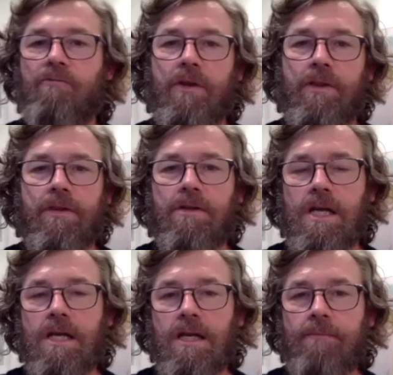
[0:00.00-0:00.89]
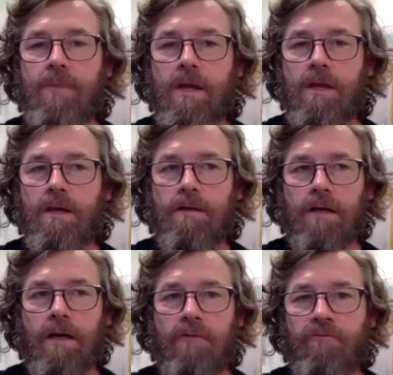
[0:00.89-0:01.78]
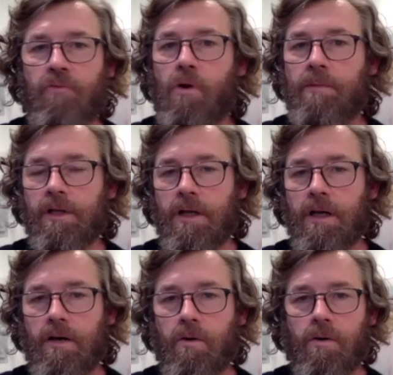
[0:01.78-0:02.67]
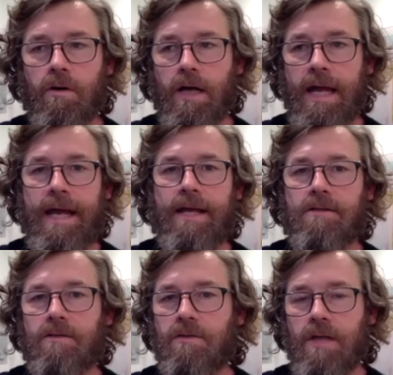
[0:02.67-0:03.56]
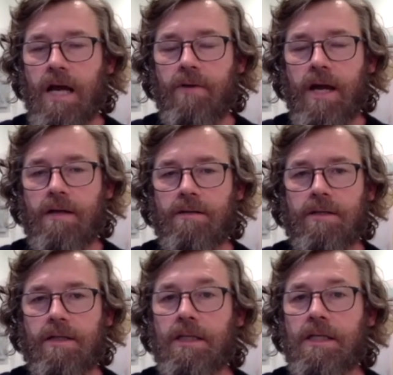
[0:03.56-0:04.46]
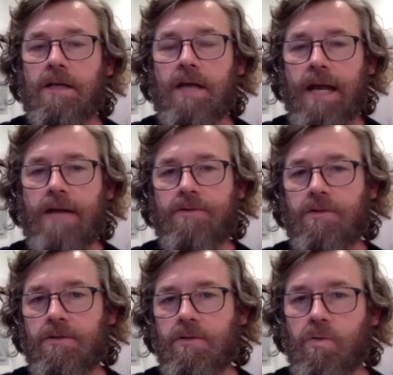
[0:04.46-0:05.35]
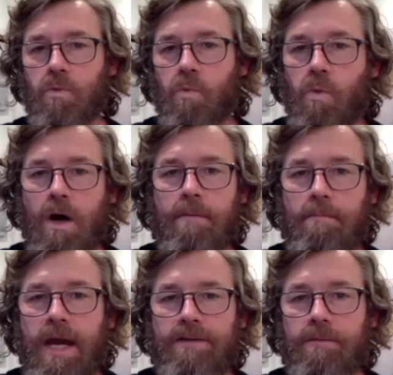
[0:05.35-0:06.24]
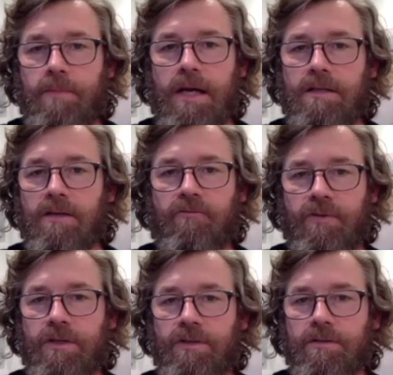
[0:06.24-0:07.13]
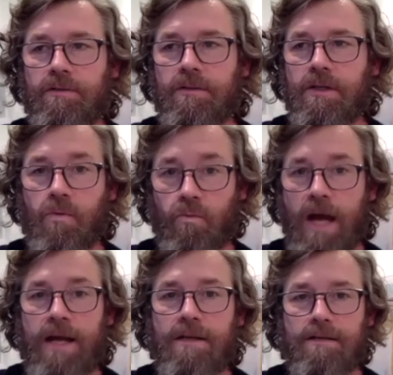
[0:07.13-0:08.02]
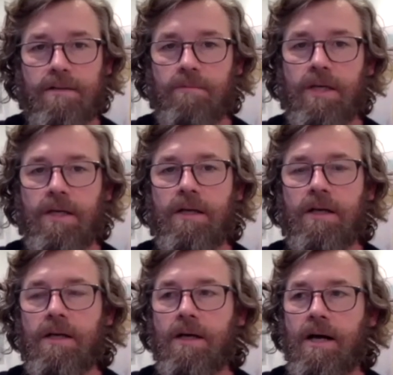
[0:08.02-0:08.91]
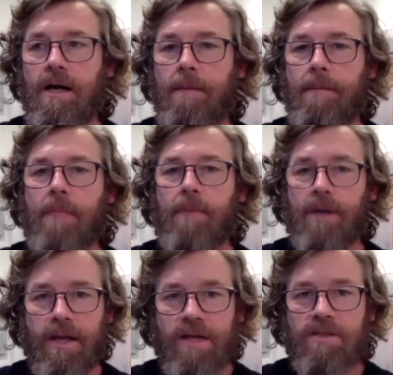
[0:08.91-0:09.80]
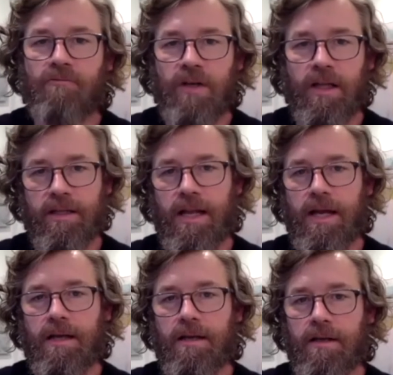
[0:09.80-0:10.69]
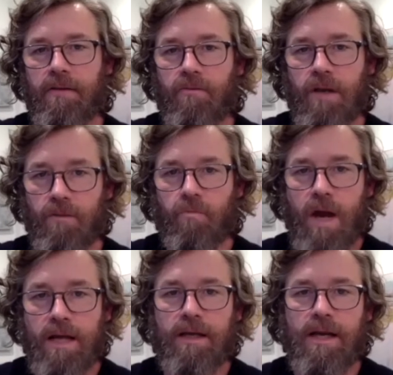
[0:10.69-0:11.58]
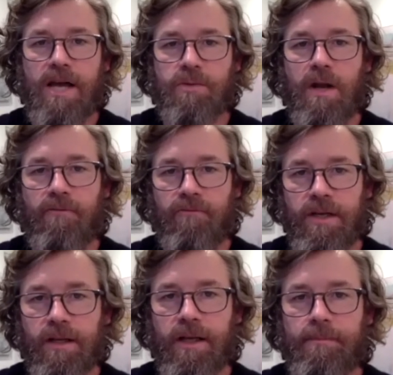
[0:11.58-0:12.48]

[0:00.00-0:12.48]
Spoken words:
feel that there's any formula or direct, clear answer to what makes a painting feel right to me. But it is a feeling that I can recognize when I feel it.